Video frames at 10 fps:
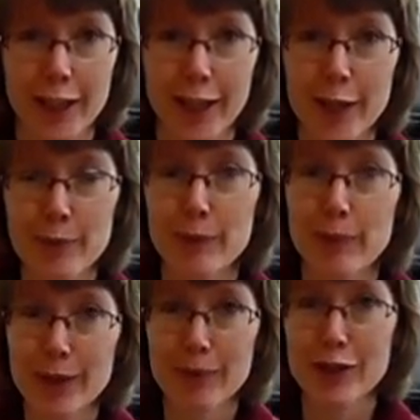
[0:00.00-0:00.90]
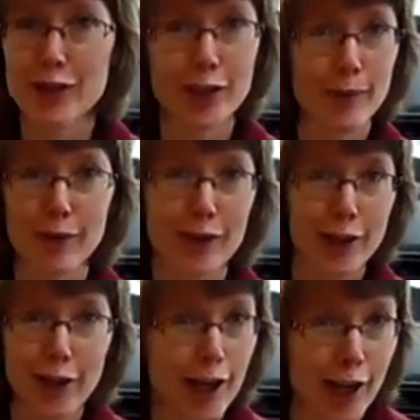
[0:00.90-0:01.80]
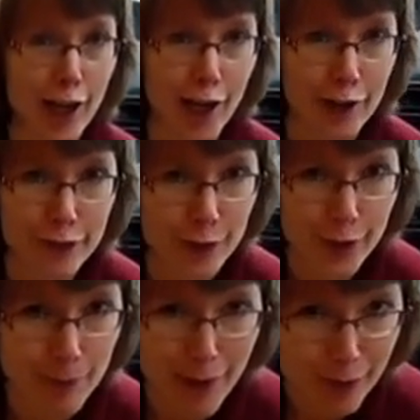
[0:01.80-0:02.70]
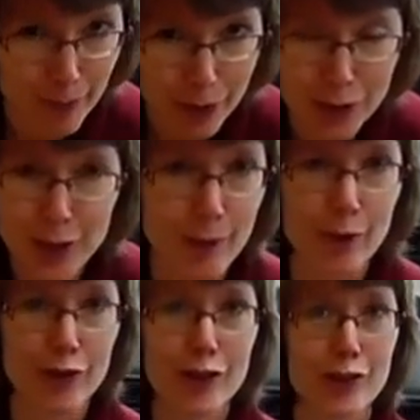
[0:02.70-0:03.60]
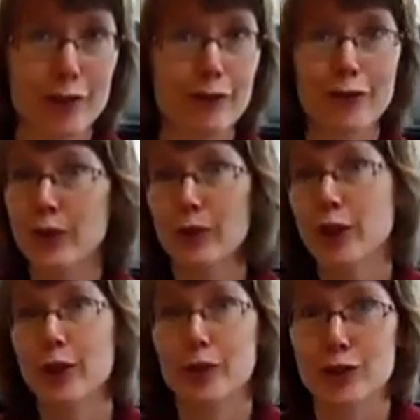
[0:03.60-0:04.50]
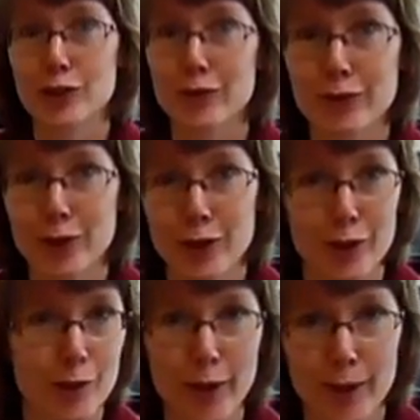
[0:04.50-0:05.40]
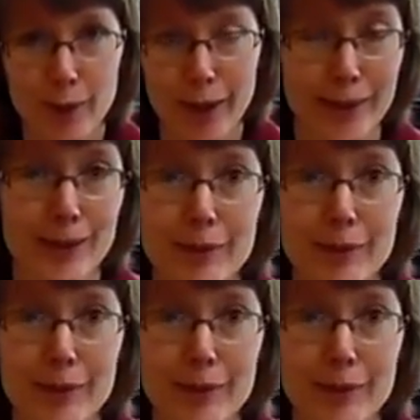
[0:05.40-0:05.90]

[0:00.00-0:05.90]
and we pretty much stick with the method books stick with just a few notes for quite a while.